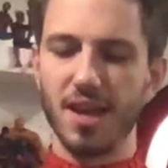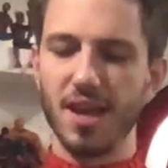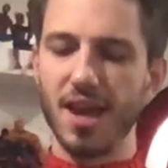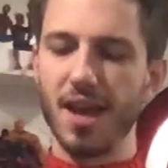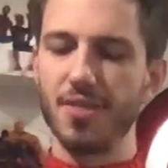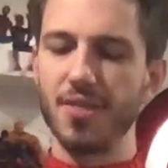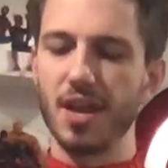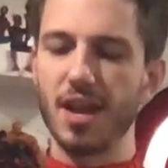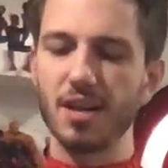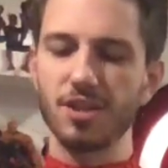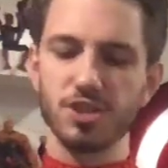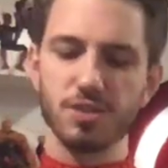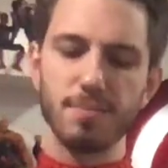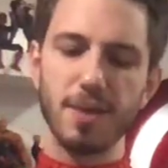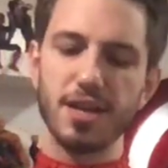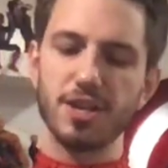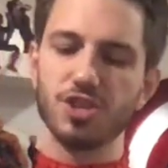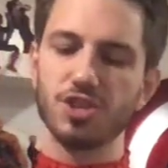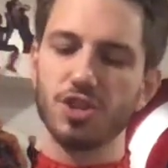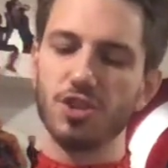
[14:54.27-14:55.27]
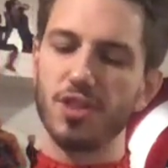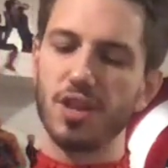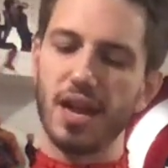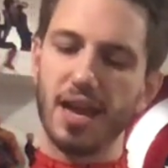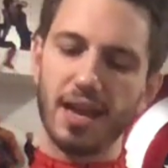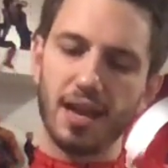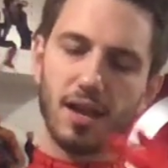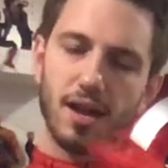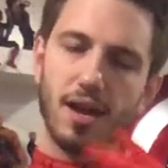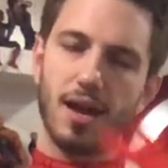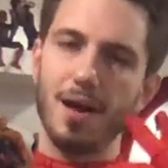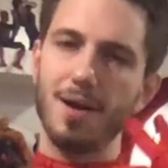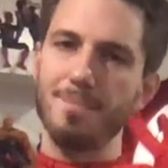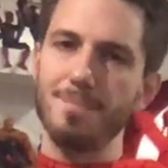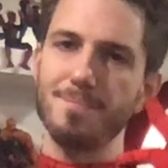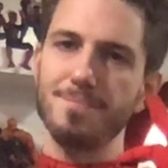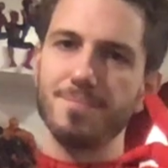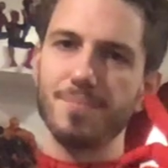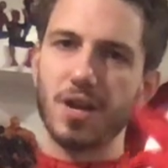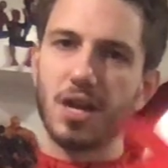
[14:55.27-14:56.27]
And then I just made sure that I
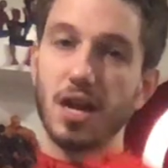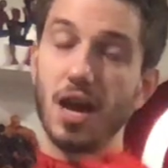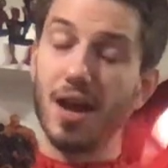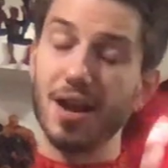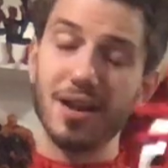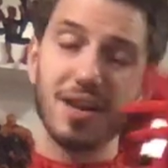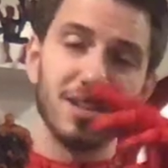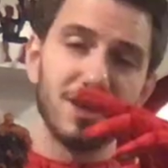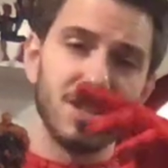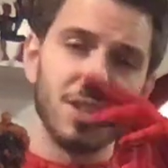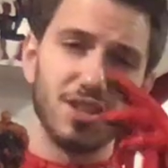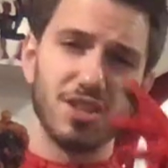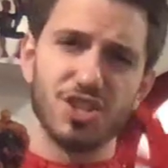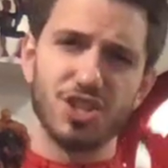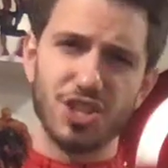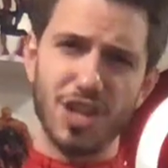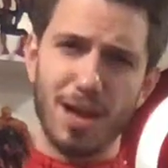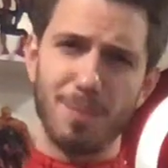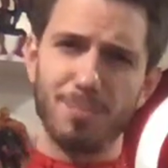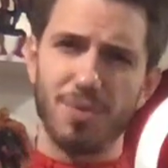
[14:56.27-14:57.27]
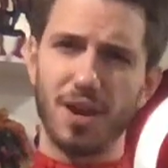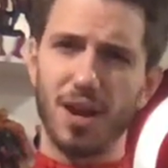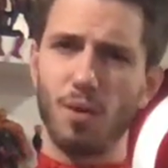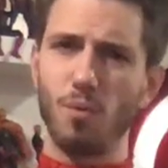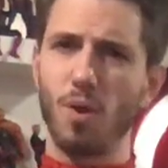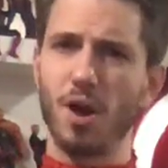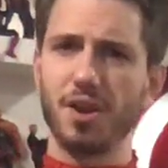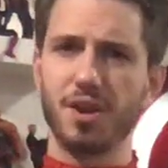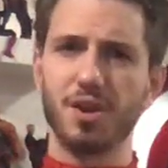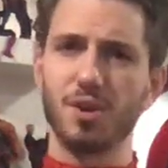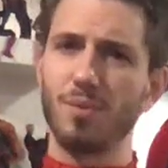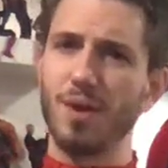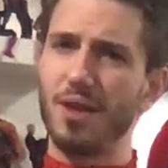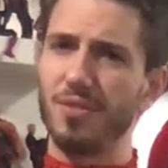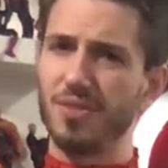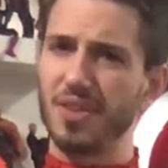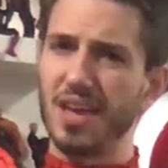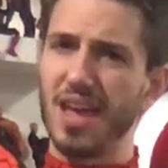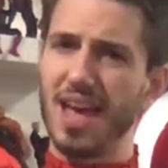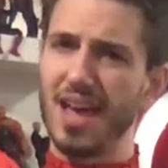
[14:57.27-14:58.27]
cut it to the shape that I wanted
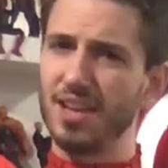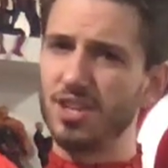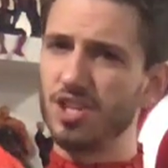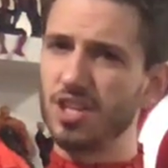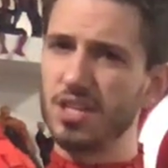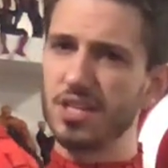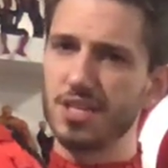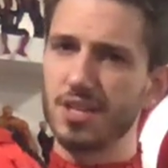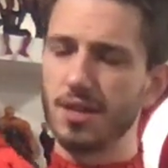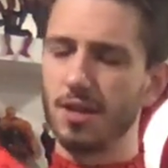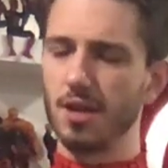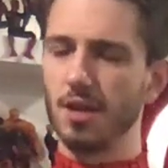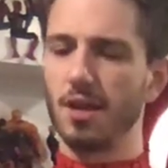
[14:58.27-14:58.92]
around the edges.